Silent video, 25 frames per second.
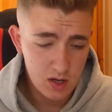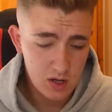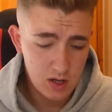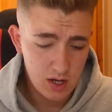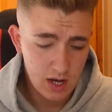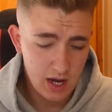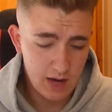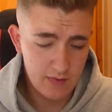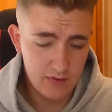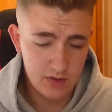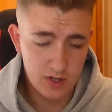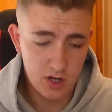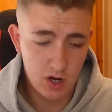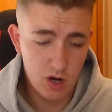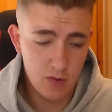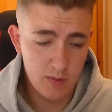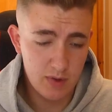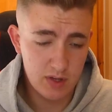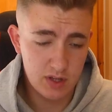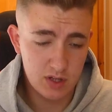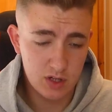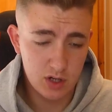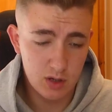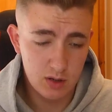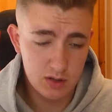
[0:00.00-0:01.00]
have a go at me
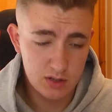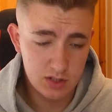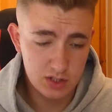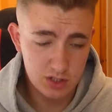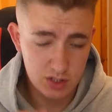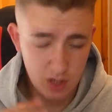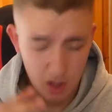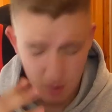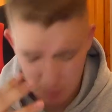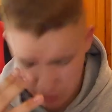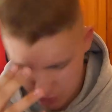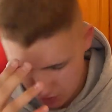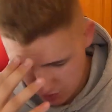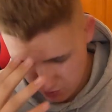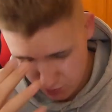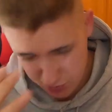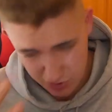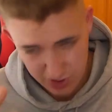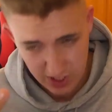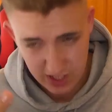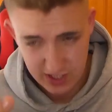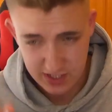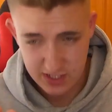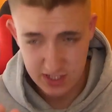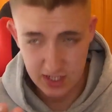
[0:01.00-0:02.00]
in the comments, because I'm just
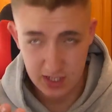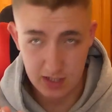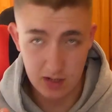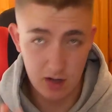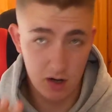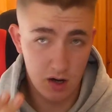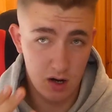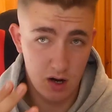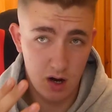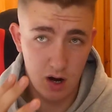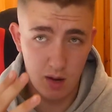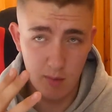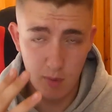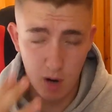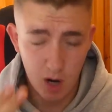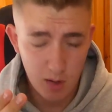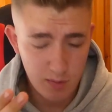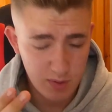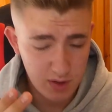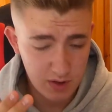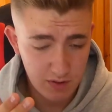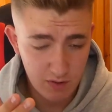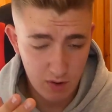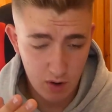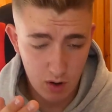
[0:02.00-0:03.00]
predicting. I might
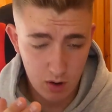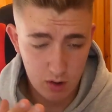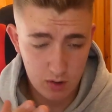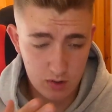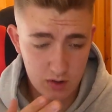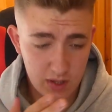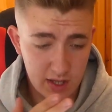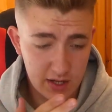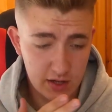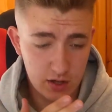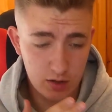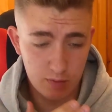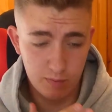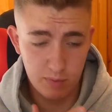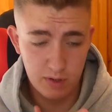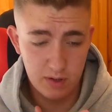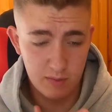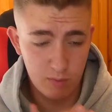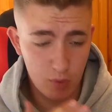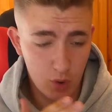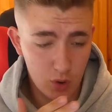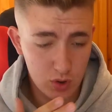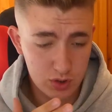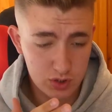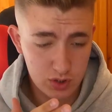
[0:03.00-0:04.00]
be wrong, there could be
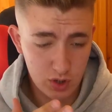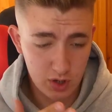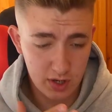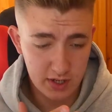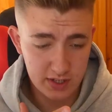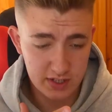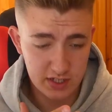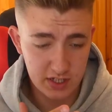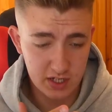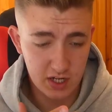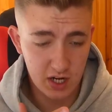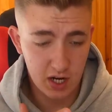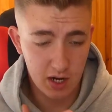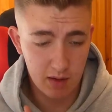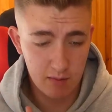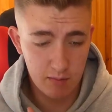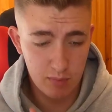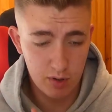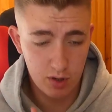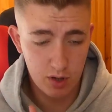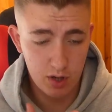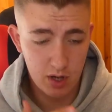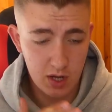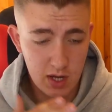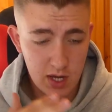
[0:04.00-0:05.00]
more signings to come,
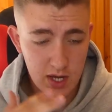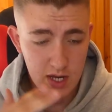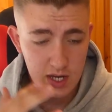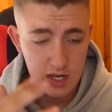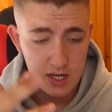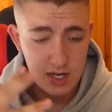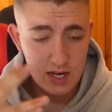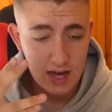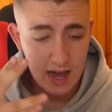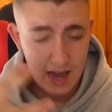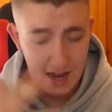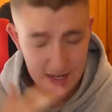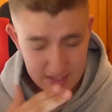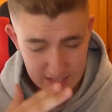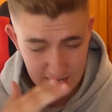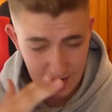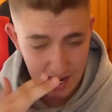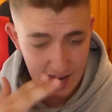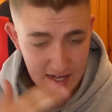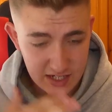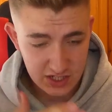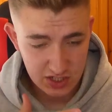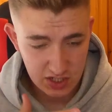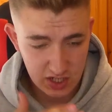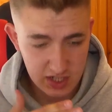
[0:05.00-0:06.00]
but as it
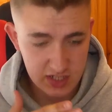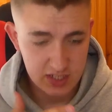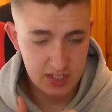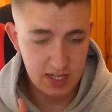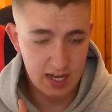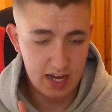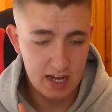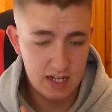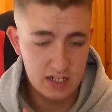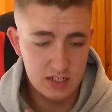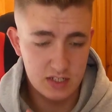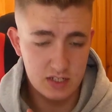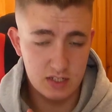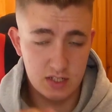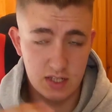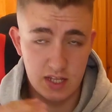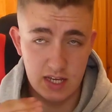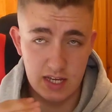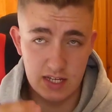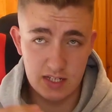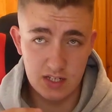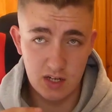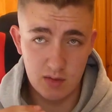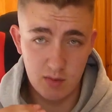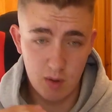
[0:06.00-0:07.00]
actually stands,
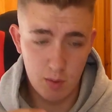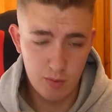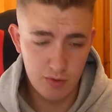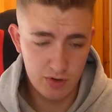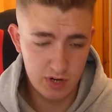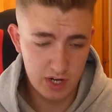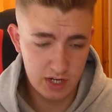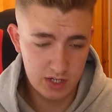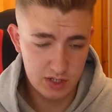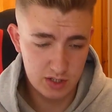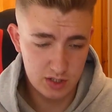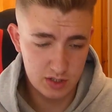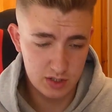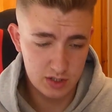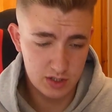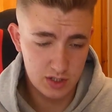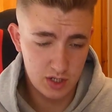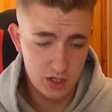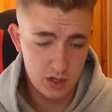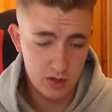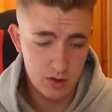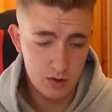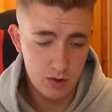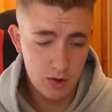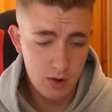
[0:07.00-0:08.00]
these are my predictions.
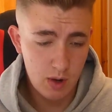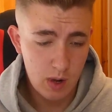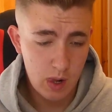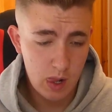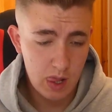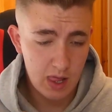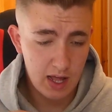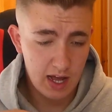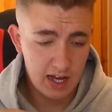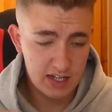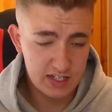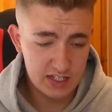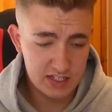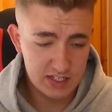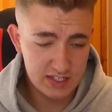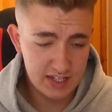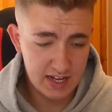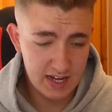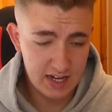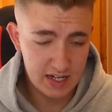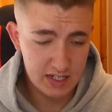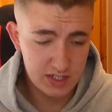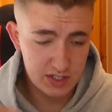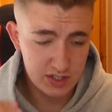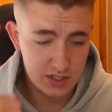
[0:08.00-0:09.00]
So as it
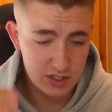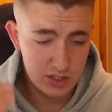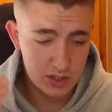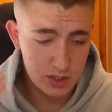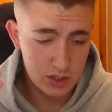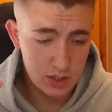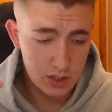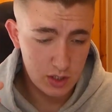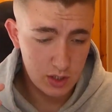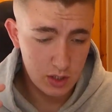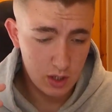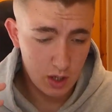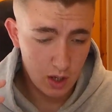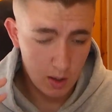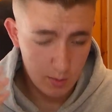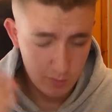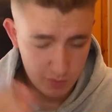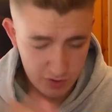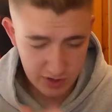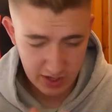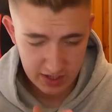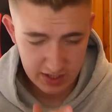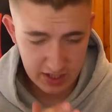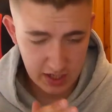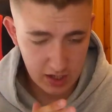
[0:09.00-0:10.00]
stands, I'm
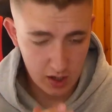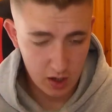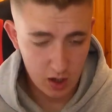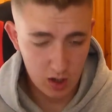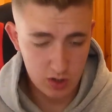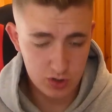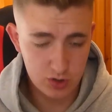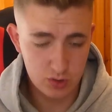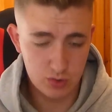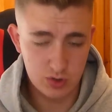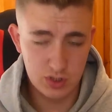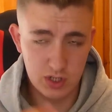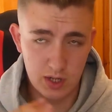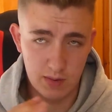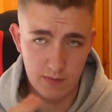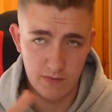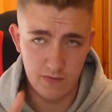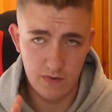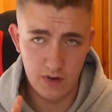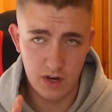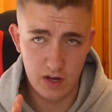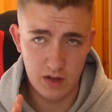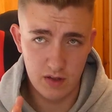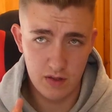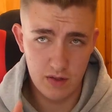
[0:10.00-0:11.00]
predicting Arsenal to come
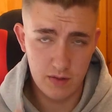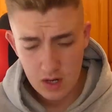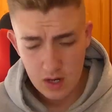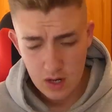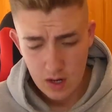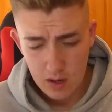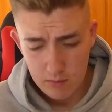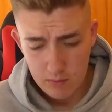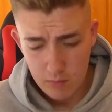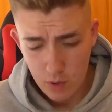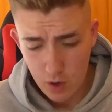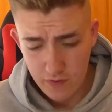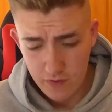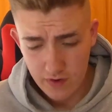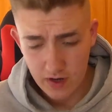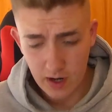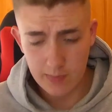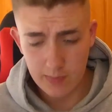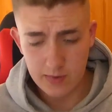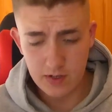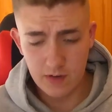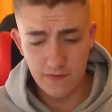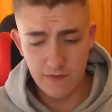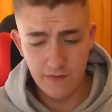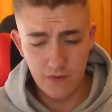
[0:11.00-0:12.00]
fifth. Moving
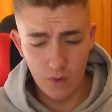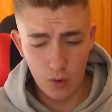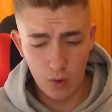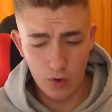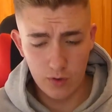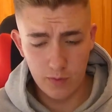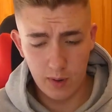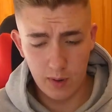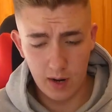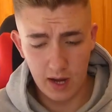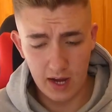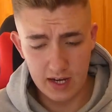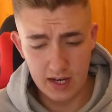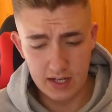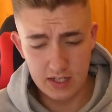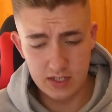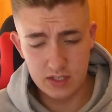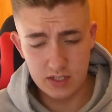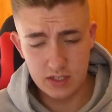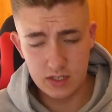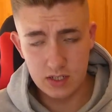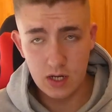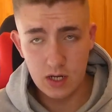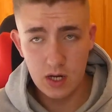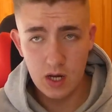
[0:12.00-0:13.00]
up to fourth
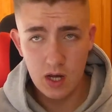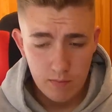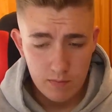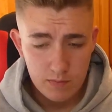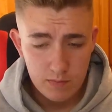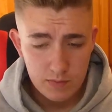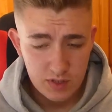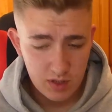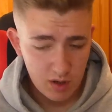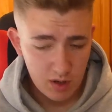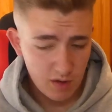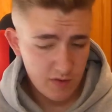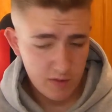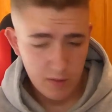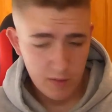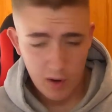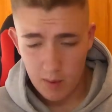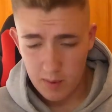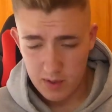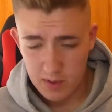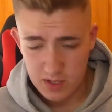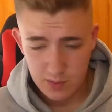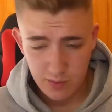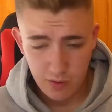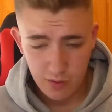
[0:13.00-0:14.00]
place, Some of you
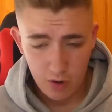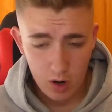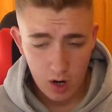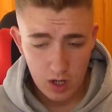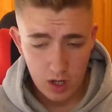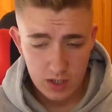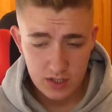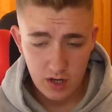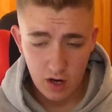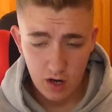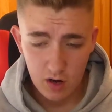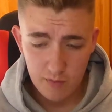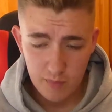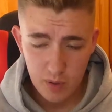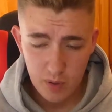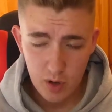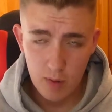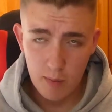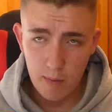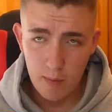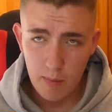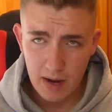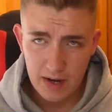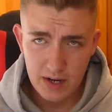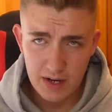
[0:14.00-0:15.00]
might be surprised, I've
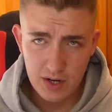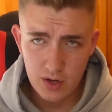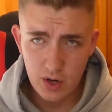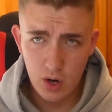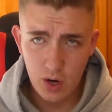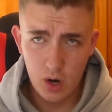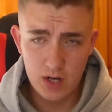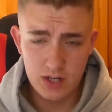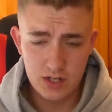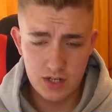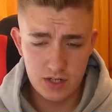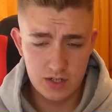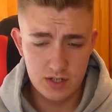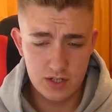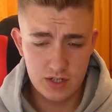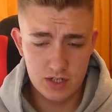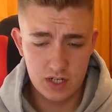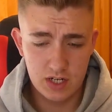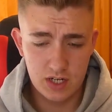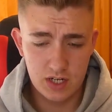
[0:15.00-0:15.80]
put Man United,